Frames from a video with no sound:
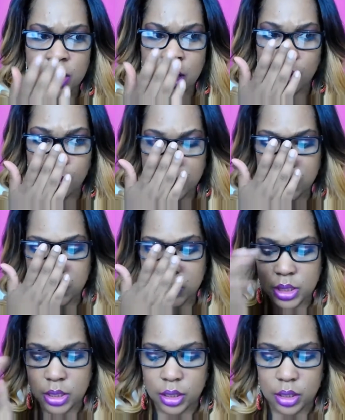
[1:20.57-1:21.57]
always use
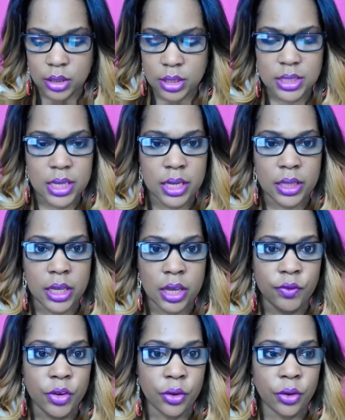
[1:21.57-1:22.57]
the saying, like,
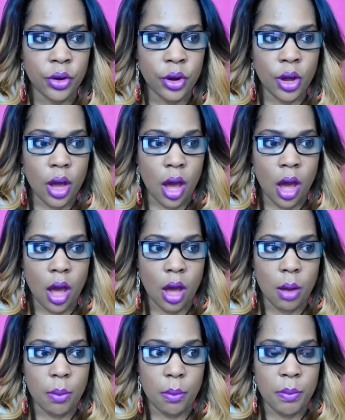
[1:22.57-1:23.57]
if you're
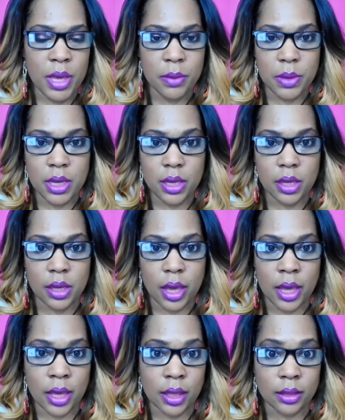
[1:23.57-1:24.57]
maybe
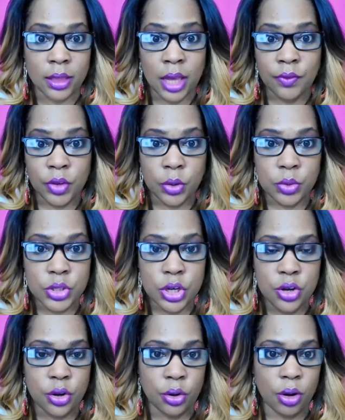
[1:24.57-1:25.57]
a life coach
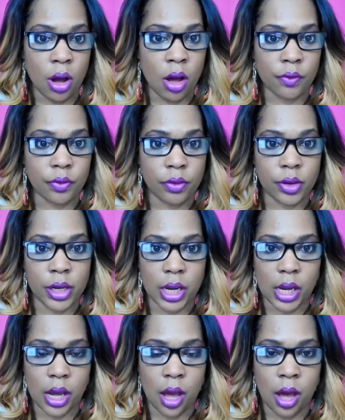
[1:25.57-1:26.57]
and you're
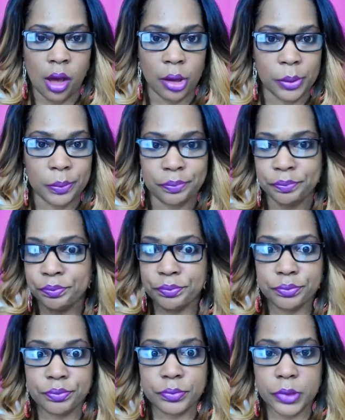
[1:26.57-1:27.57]
offering
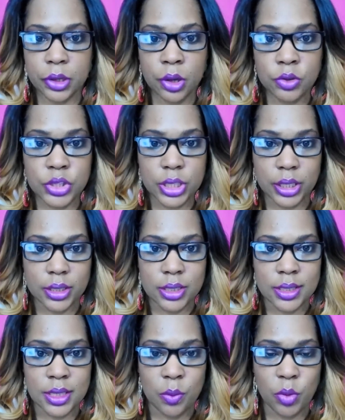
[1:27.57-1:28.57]
coaching to
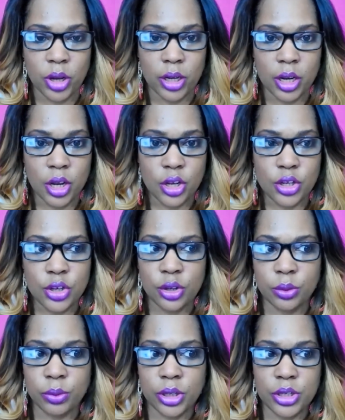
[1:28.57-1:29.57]
someone, you
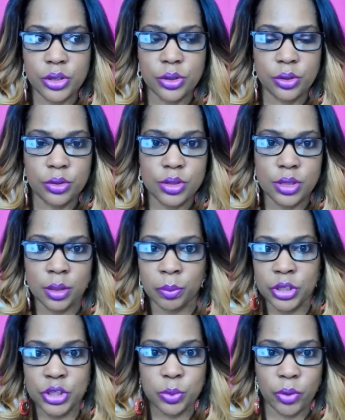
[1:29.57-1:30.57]
don't want to use a
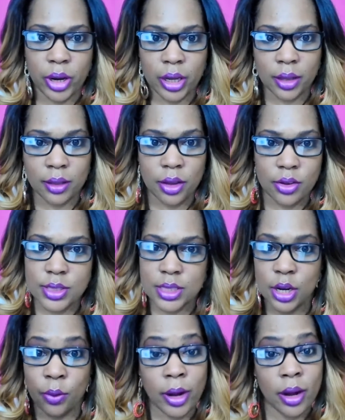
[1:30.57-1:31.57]
bunch of bright colors
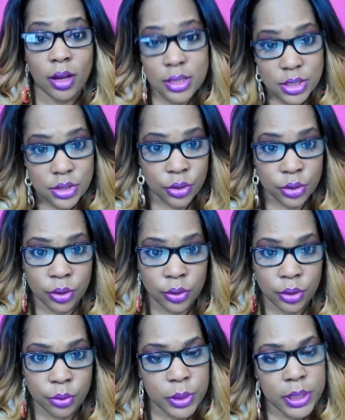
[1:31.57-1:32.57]
and crayons in your
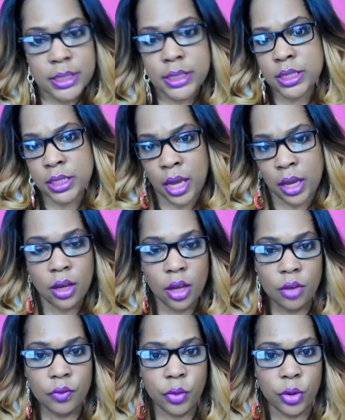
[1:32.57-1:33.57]
logo because it's not
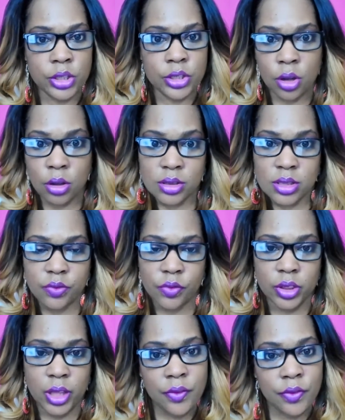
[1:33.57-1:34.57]
for adults, for
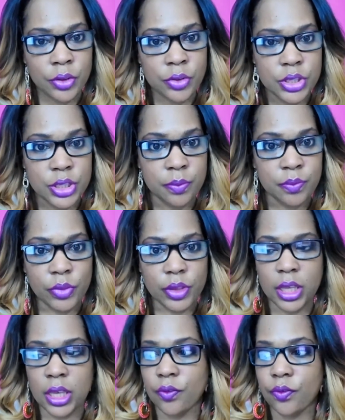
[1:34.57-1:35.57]
life coaching.
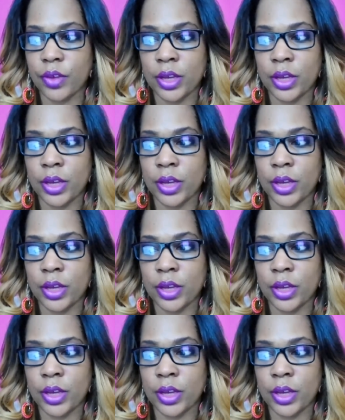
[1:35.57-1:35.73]
If